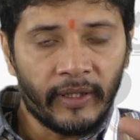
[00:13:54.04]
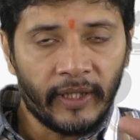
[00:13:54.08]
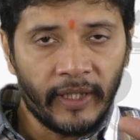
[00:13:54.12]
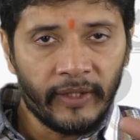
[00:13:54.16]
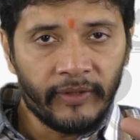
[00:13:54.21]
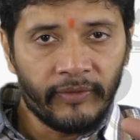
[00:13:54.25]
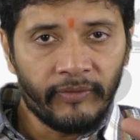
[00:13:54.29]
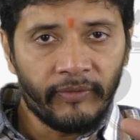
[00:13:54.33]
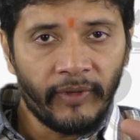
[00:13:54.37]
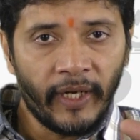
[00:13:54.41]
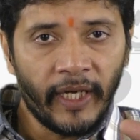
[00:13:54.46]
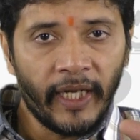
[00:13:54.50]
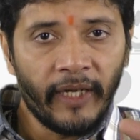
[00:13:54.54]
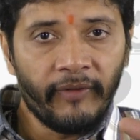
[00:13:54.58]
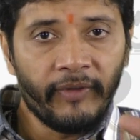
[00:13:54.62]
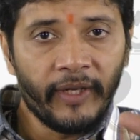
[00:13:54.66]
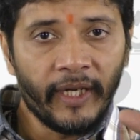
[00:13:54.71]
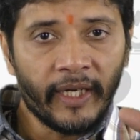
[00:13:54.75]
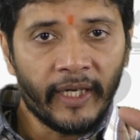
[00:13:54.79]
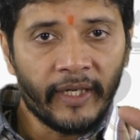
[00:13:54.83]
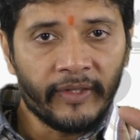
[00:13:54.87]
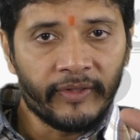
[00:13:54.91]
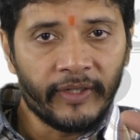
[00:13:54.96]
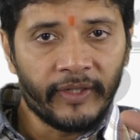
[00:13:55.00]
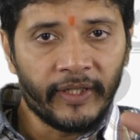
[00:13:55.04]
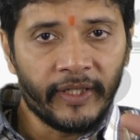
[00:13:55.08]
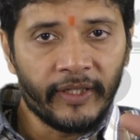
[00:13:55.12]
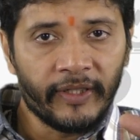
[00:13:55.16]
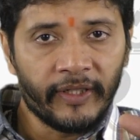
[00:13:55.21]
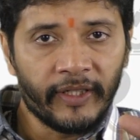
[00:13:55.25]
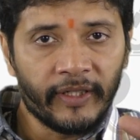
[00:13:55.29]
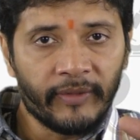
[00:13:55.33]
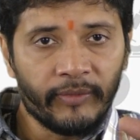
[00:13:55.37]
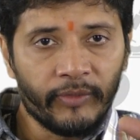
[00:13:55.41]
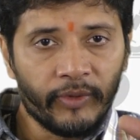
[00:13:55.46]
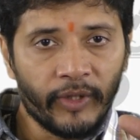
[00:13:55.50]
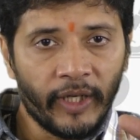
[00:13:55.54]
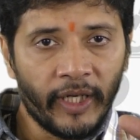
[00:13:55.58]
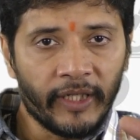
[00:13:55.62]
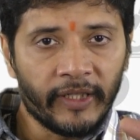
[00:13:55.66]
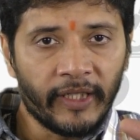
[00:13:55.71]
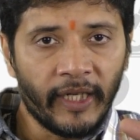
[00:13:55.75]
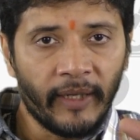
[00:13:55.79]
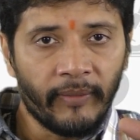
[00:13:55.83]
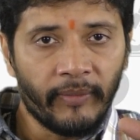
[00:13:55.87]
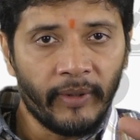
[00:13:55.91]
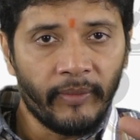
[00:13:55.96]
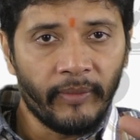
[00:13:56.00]
why we are considering this Moodle
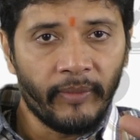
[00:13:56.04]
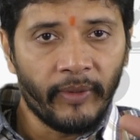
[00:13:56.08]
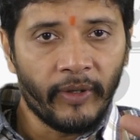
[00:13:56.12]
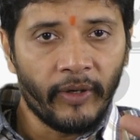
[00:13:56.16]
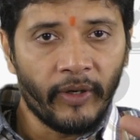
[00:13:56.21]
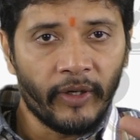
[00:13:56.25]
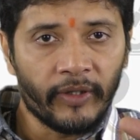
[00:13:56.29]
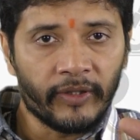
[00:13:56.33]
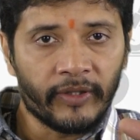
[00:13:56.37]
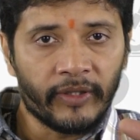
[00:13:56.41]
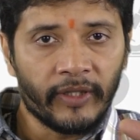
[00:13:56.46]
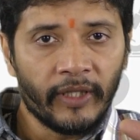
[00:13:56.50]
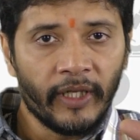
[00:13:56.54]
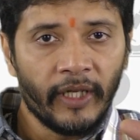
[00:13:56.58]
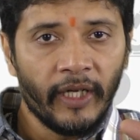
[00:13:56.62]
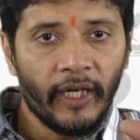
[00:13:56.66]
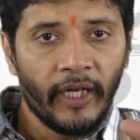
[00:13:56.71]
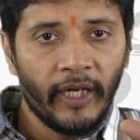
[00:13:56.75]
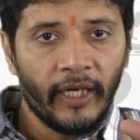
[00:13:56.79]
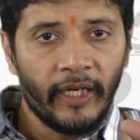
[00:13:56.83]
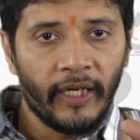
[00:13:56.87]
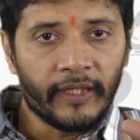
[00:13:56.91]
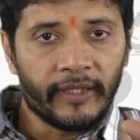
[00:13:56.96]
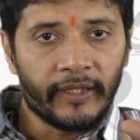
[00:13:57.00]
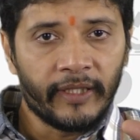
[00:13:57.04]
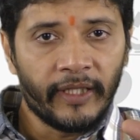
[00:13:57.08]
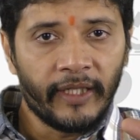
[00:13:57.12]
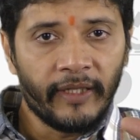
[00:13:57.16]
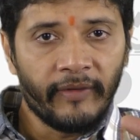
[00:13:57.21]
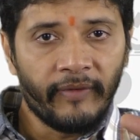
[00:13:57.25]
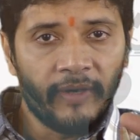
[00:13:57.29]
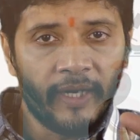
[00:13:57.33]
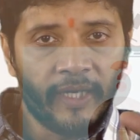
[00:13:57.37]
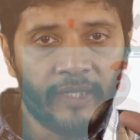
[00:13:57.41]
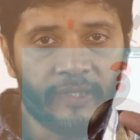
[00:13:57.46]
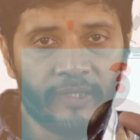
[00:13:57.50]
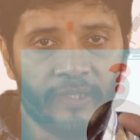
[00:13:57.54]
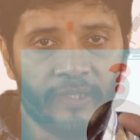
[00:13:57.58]
example, because lecture divides